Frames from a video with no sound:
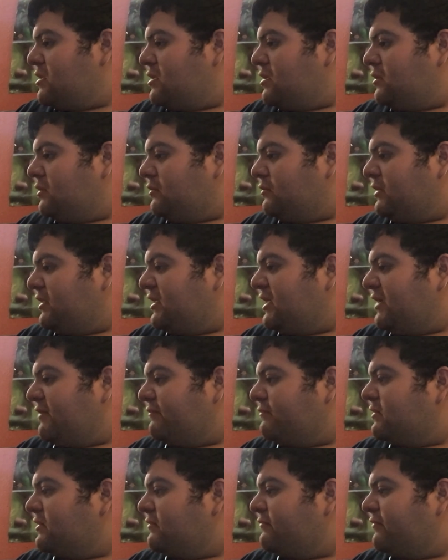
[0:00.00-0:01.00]
don't think I
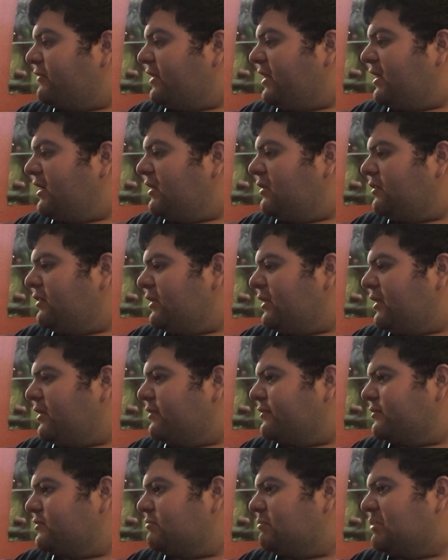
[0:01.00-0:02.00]
didn't forget anything
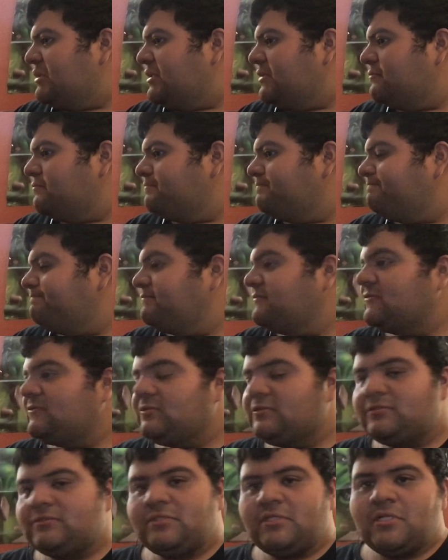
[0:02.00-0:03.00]
else, but
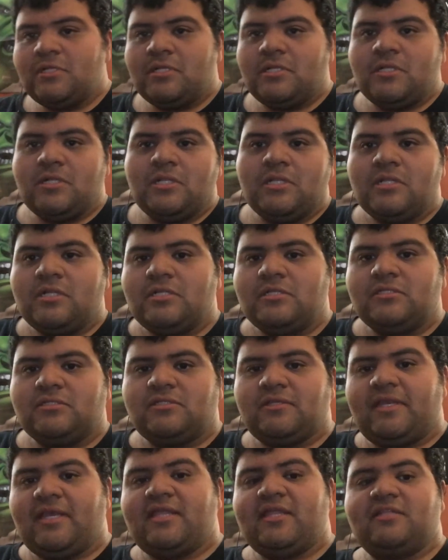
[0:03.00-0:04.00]

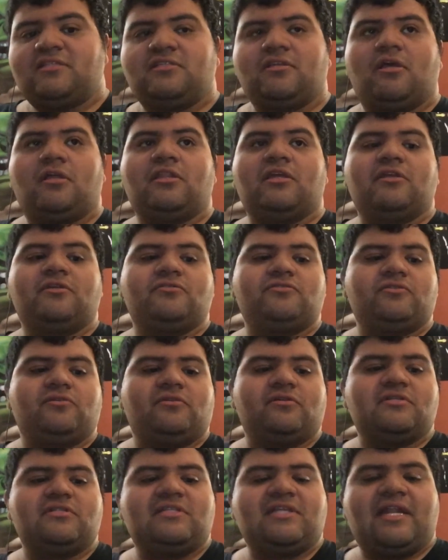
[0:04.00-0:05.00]
so yeah, that's all the
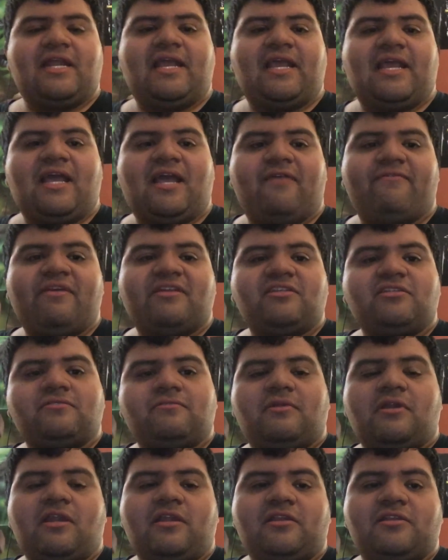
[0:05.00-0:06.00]
controllers that I have. I just
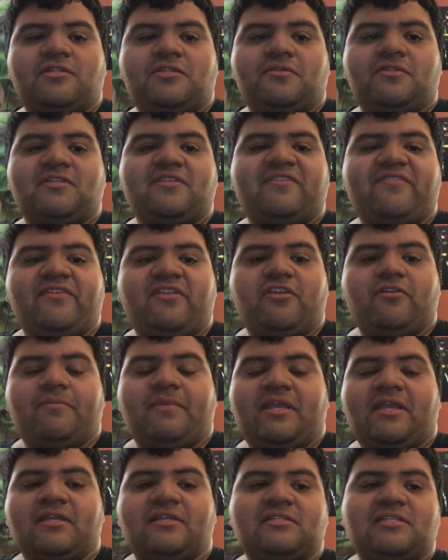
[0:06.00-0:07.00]
wanted to do this video
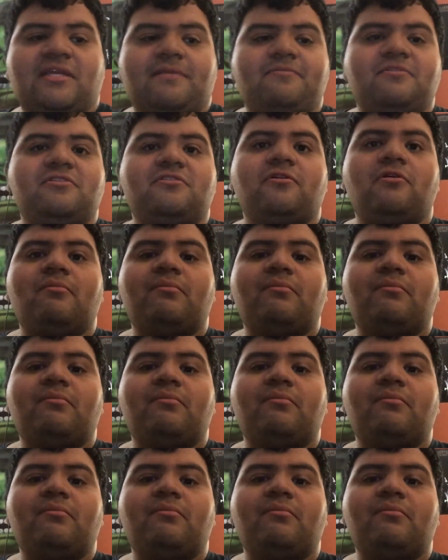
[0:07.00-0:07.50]
because I'm so